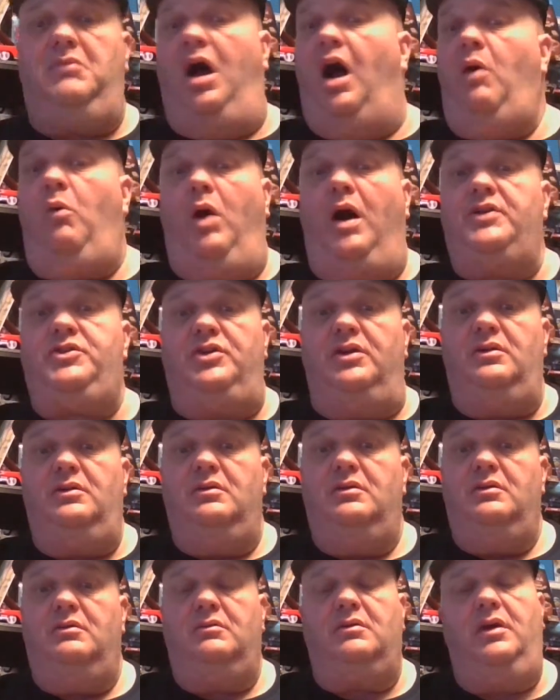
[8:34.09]
I'll watch it.
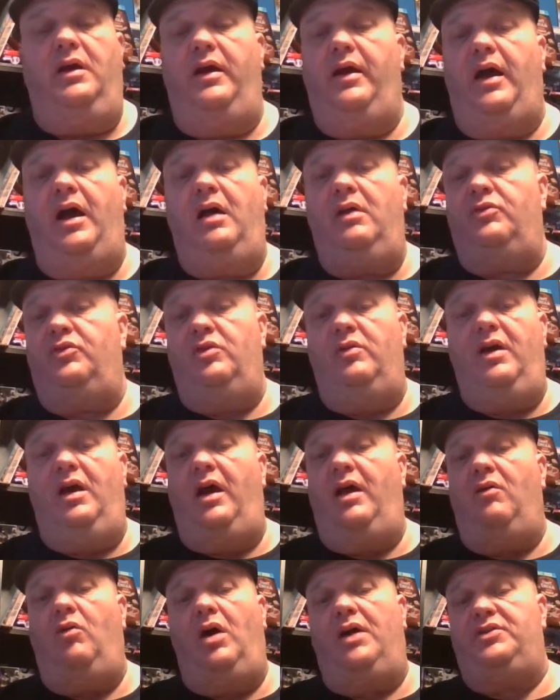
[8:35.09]
I'll do.
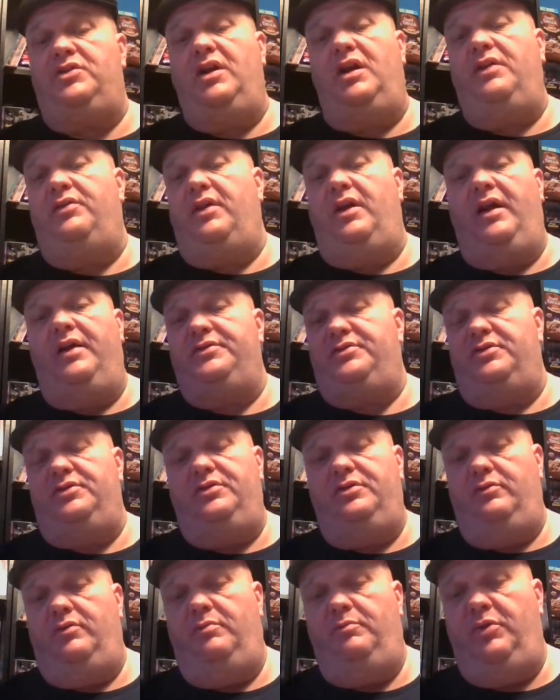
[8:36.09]
I'll watch anything that has to
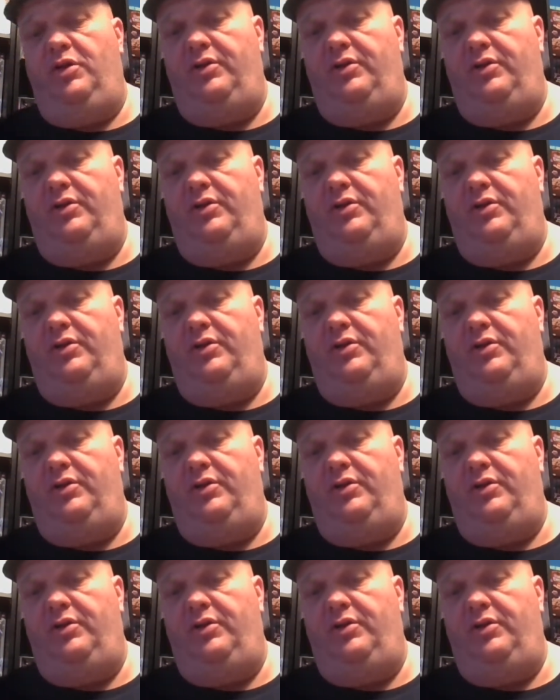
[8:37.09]
do with